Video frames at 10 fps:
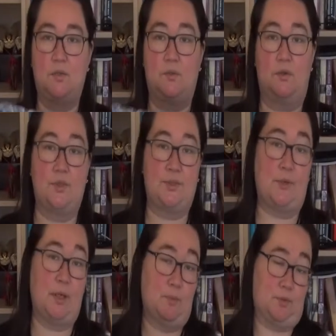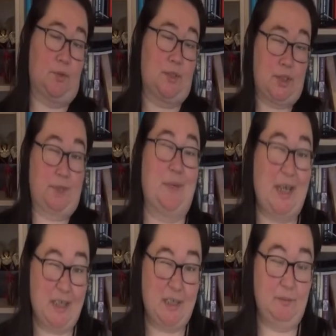drawstring project
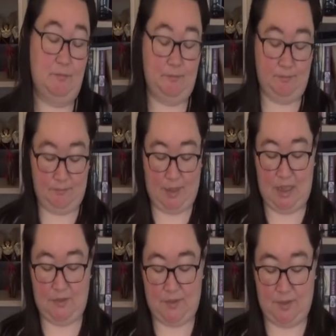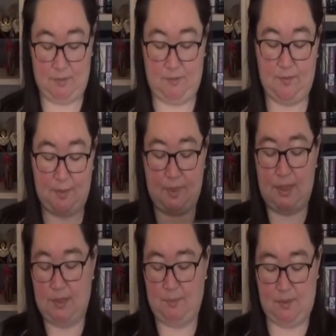bag out of some of the
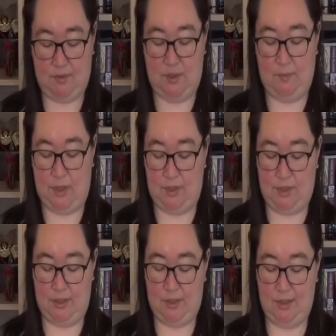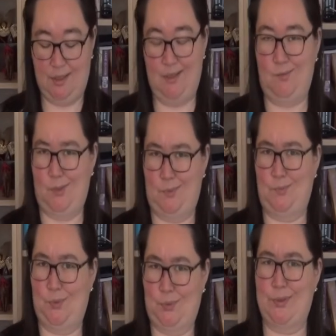remnants, because she mentioned when I
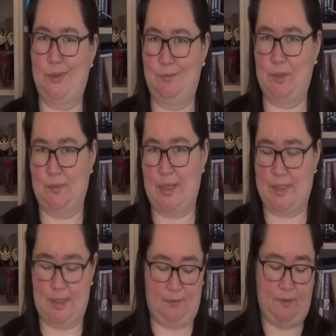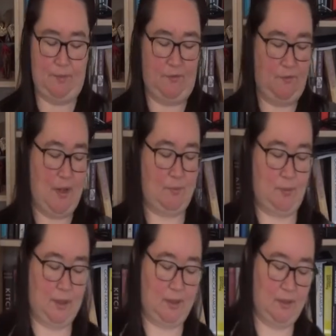bought the rest of the
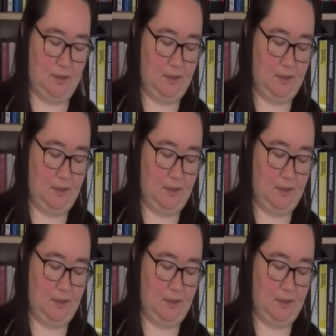fabric